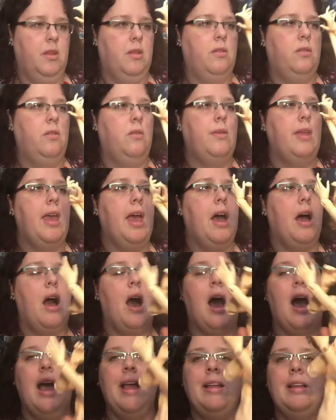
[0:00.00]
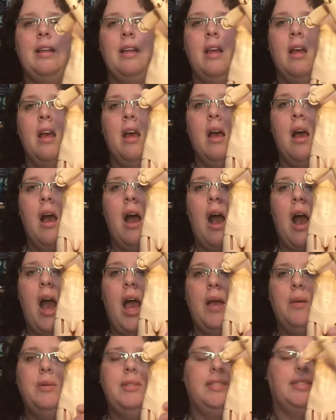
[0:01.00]
So yeah, I
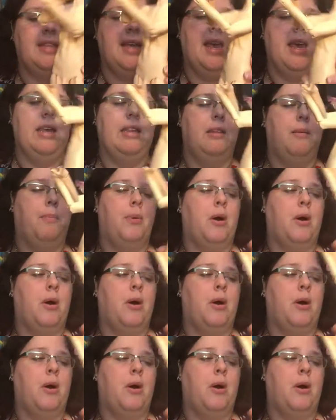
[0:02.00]
would say the